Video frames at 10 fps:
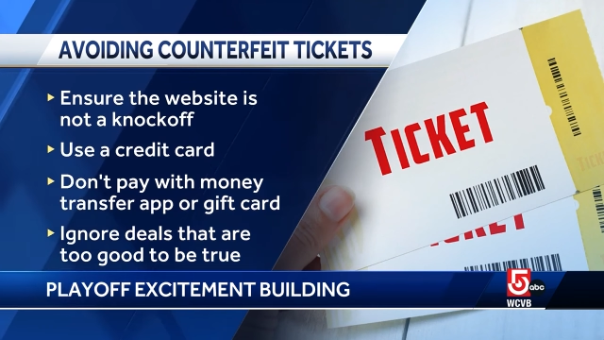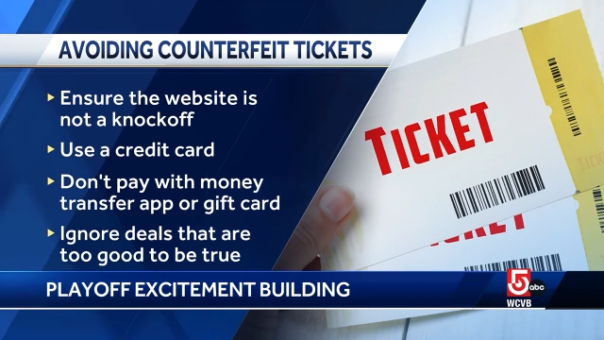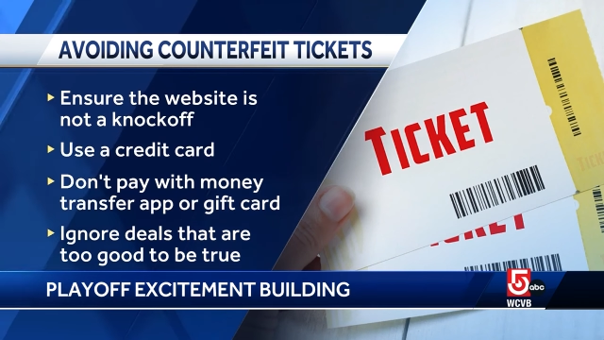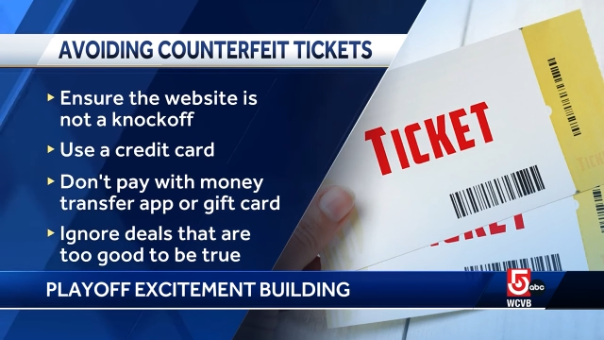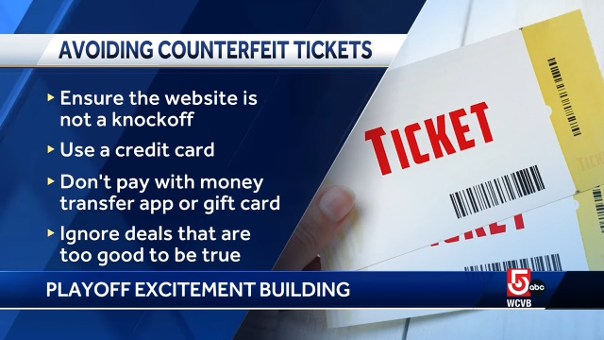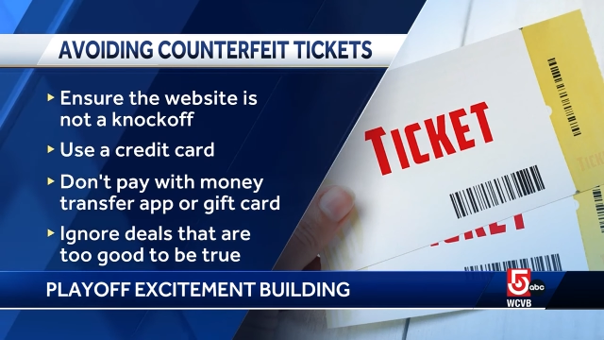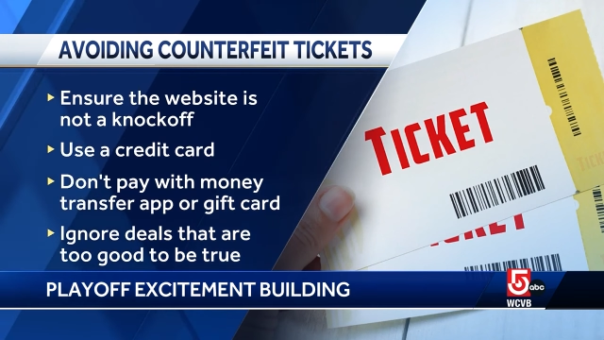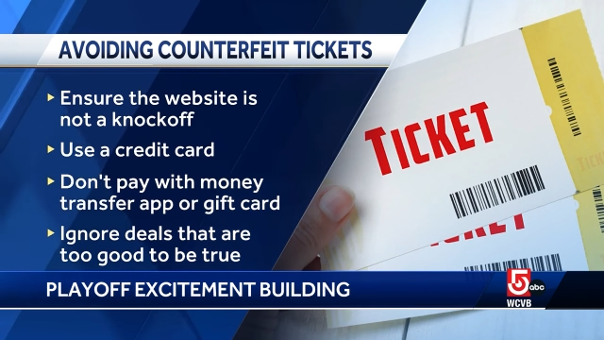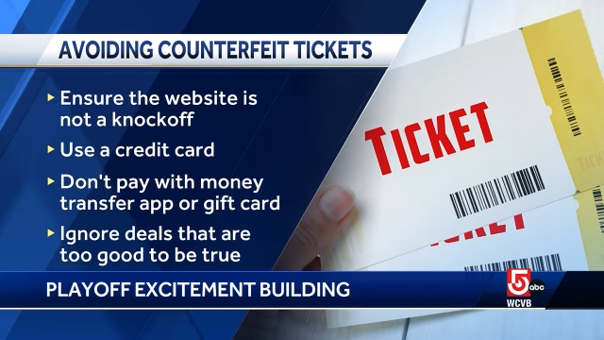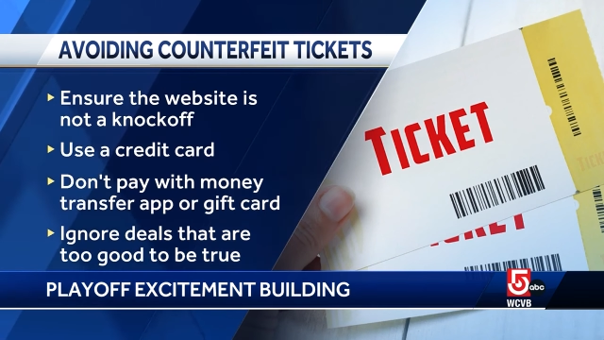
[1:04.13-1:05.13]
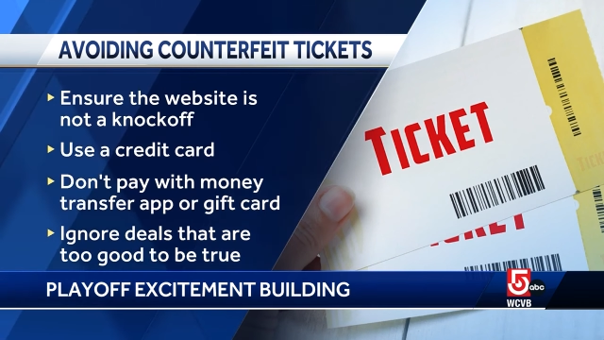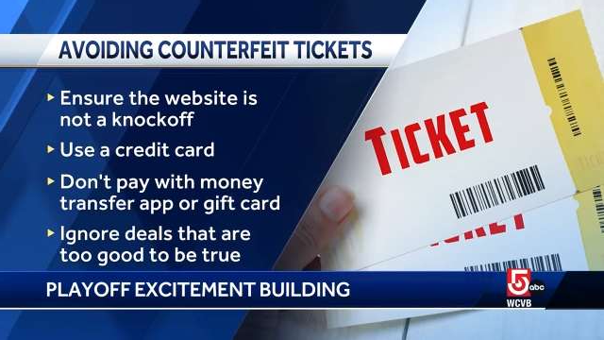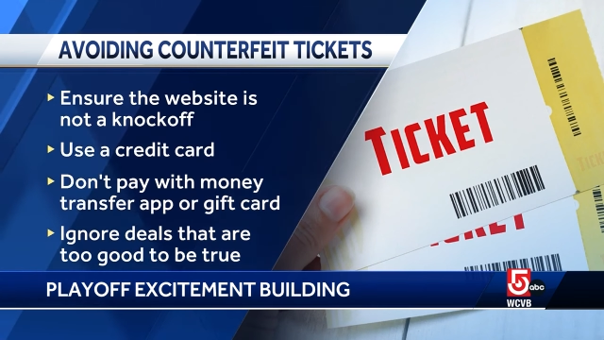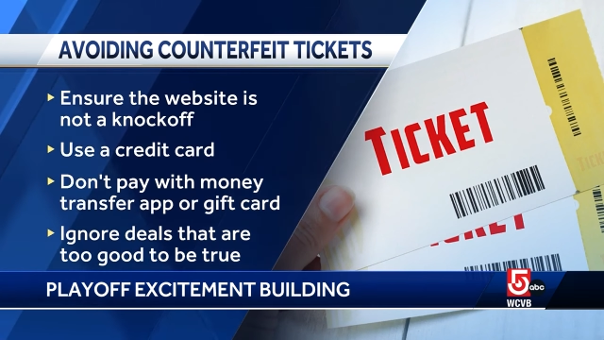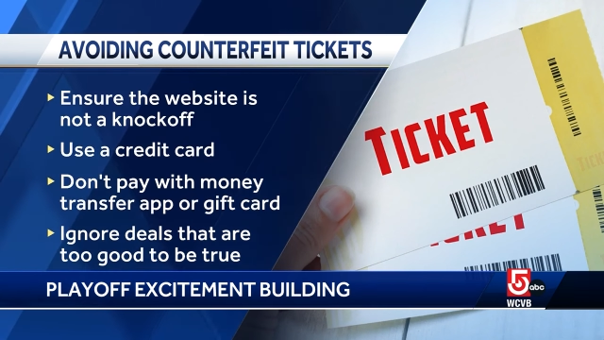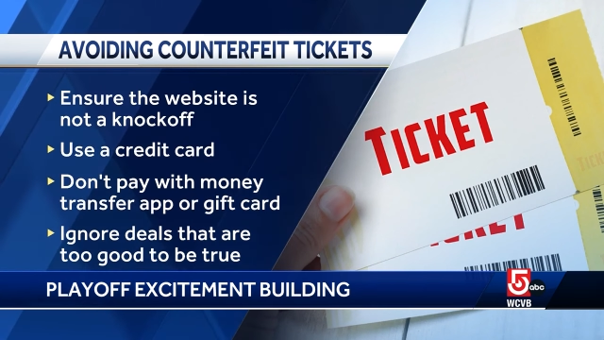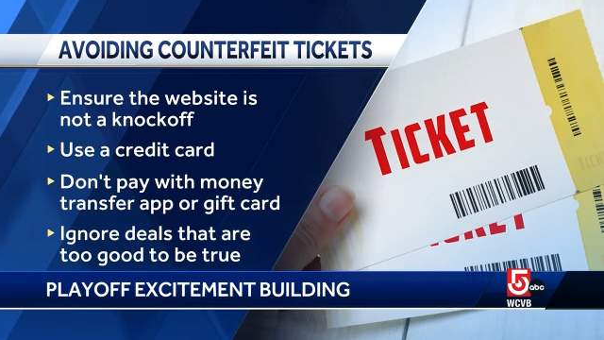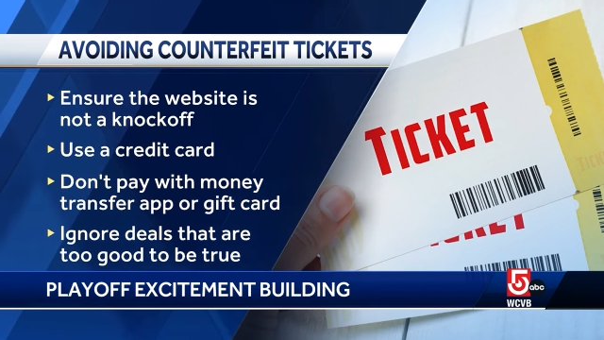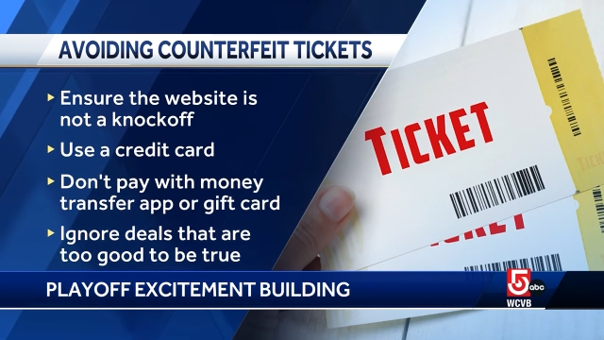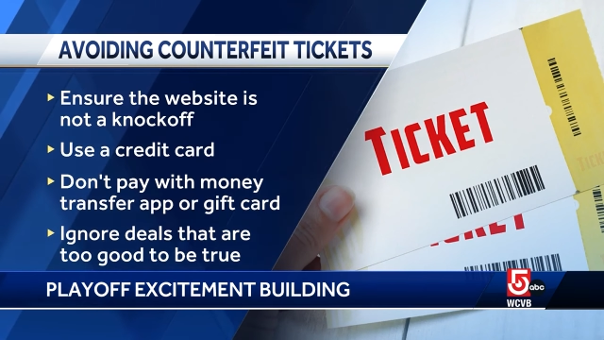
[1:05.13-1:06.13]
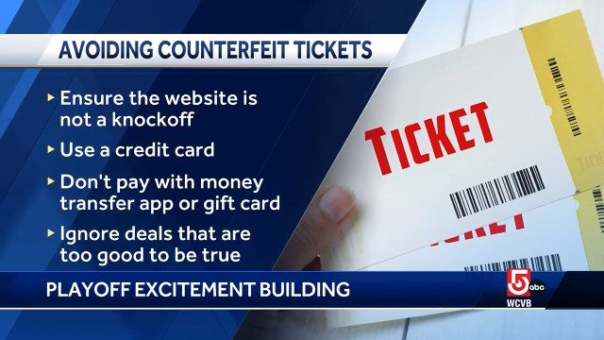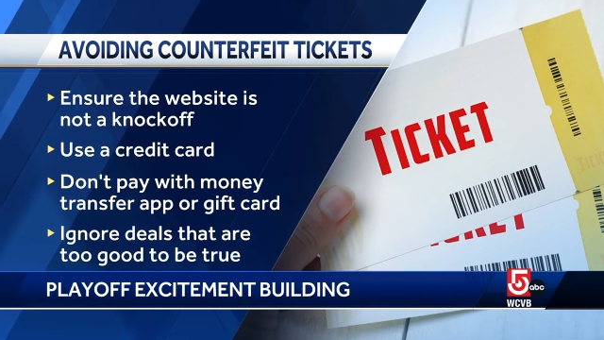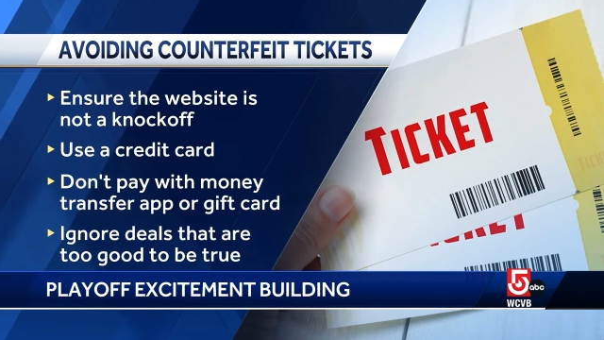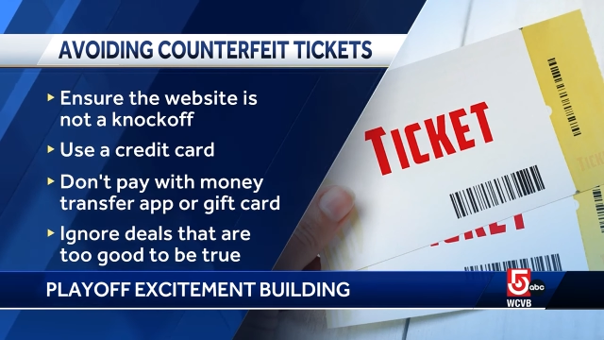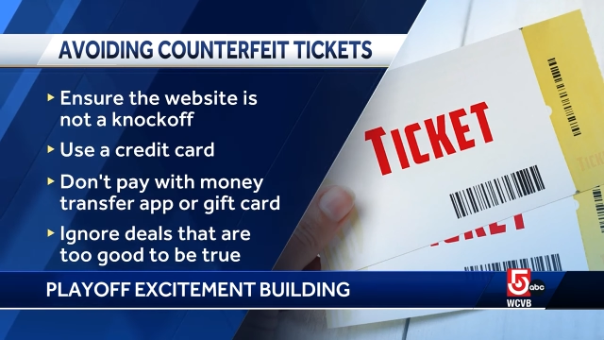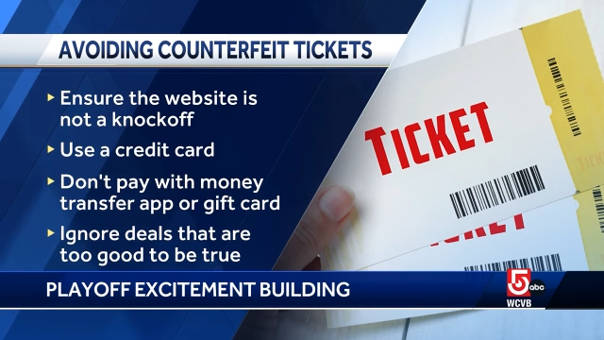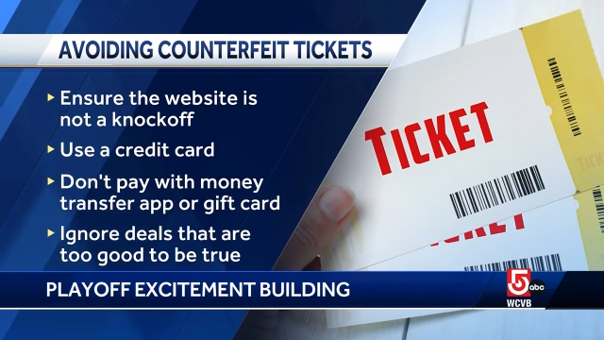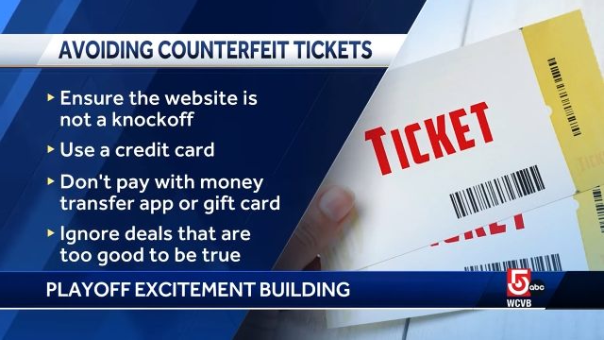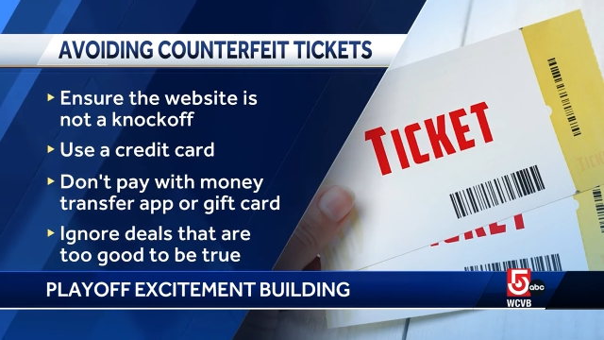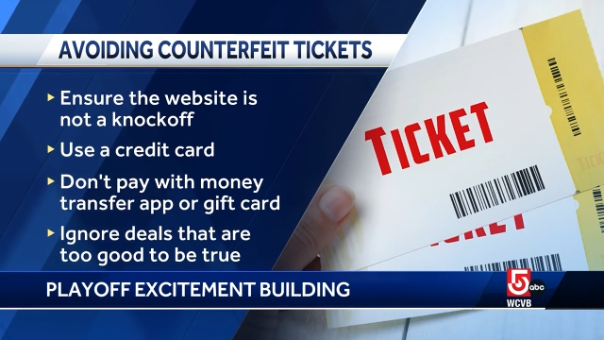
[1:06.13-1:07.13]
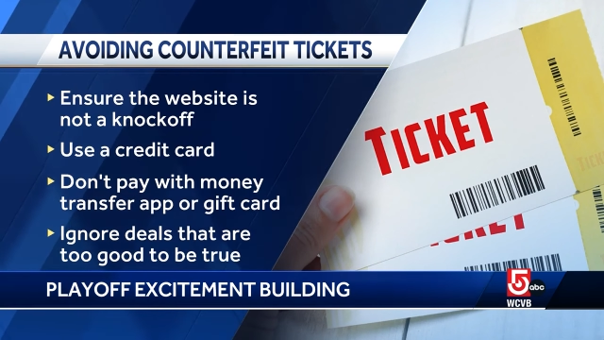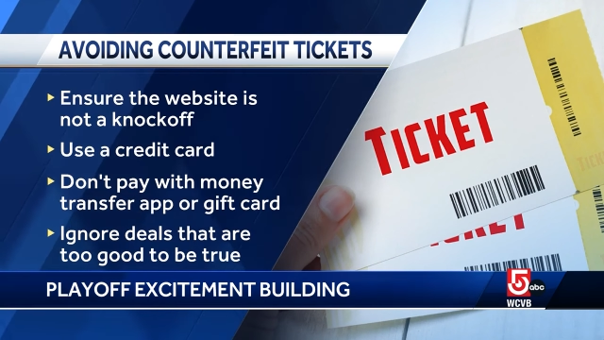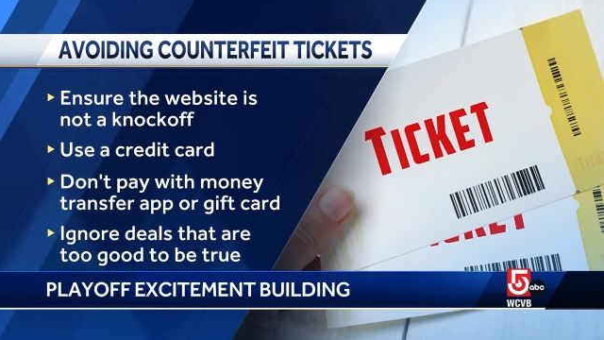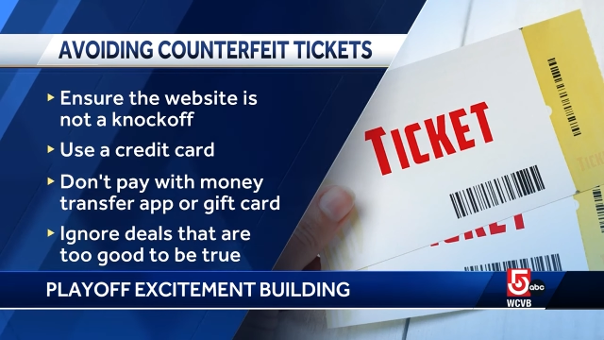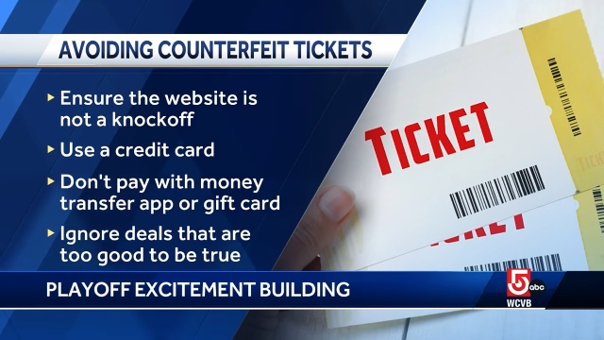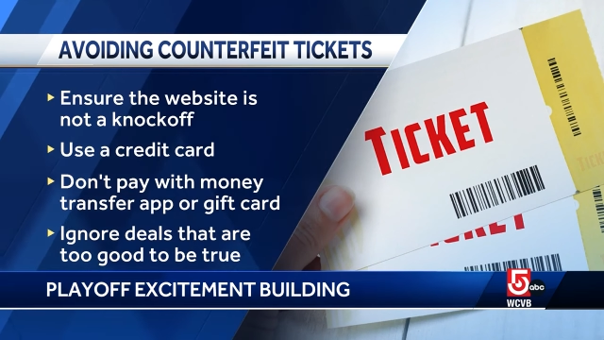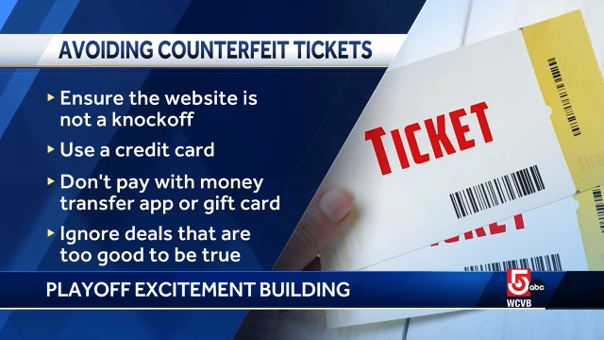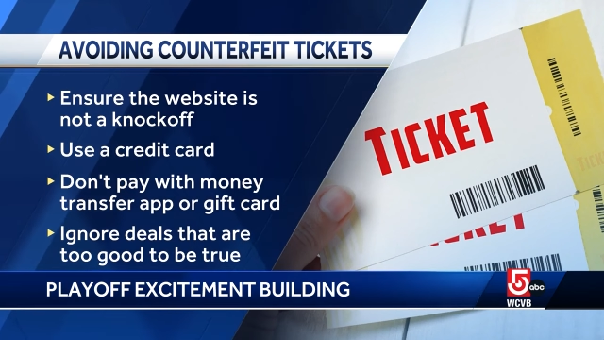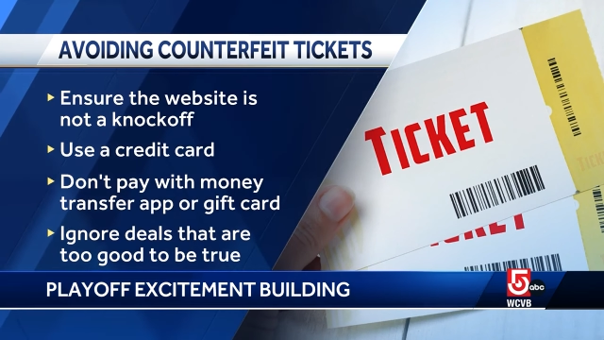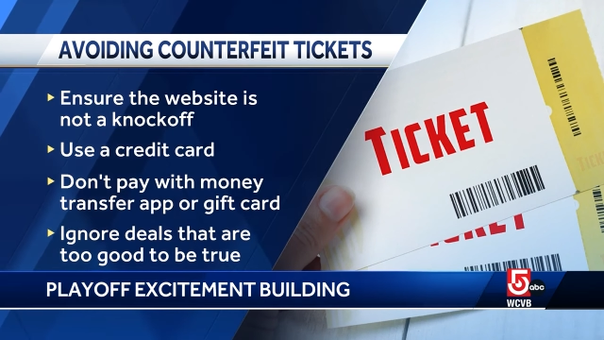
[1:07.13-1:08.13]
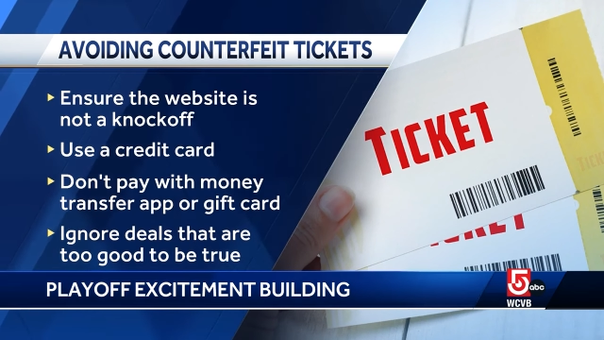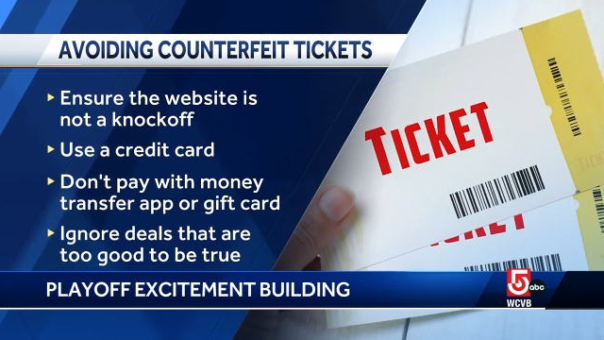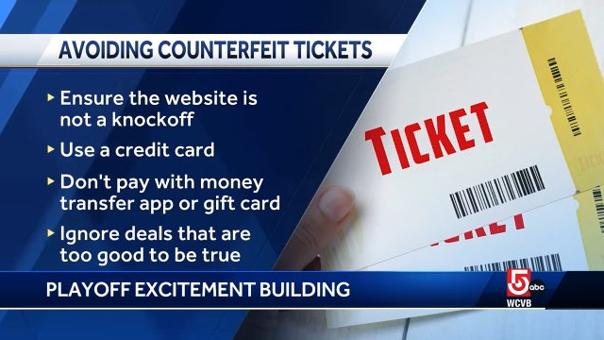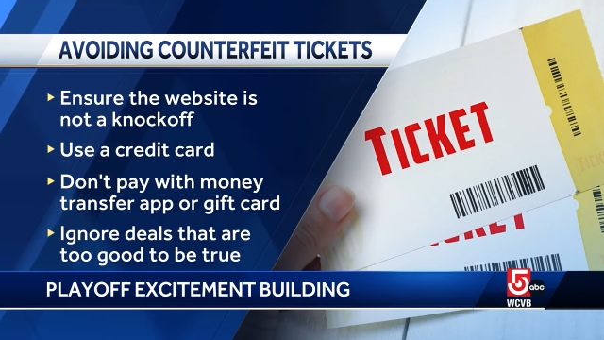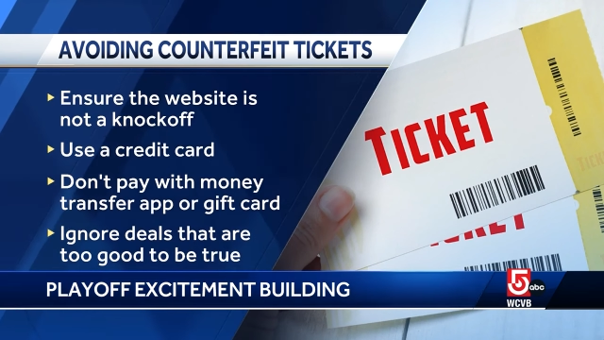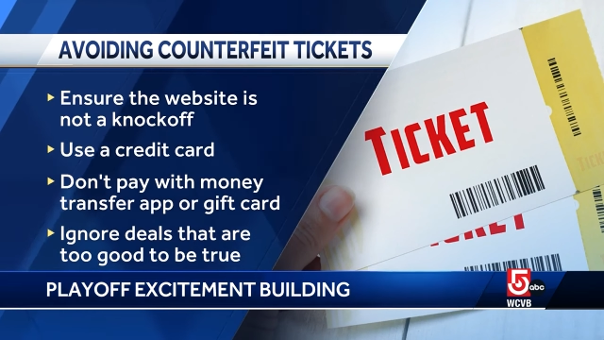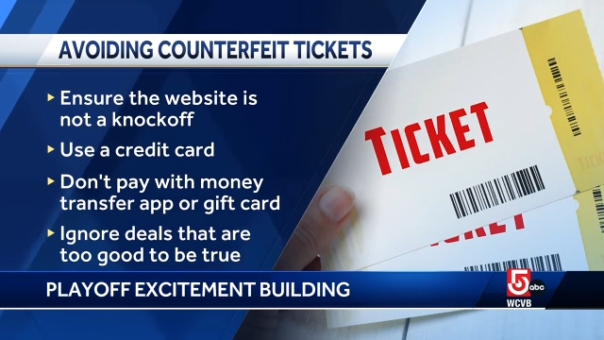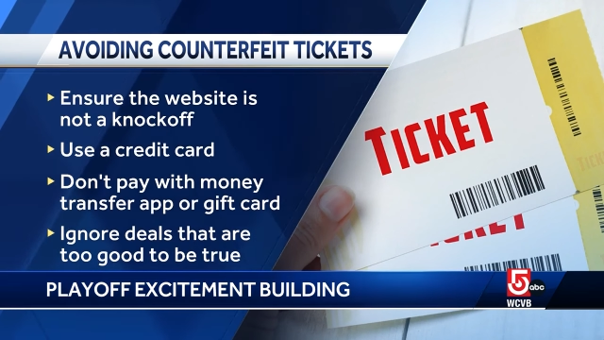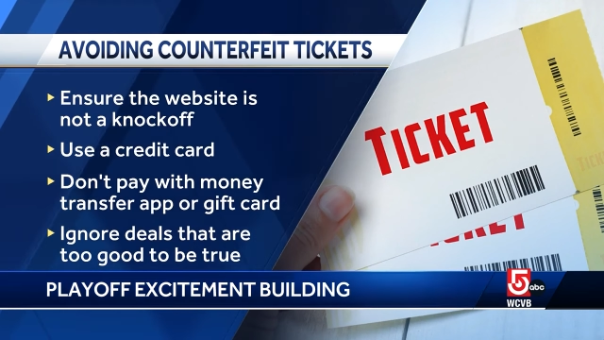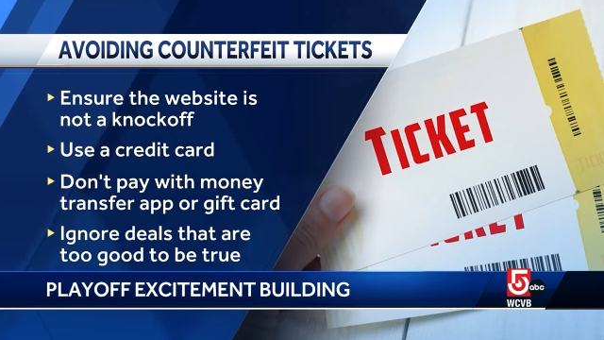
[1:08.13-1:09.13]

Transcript: No face is visible, so there are no lips to read.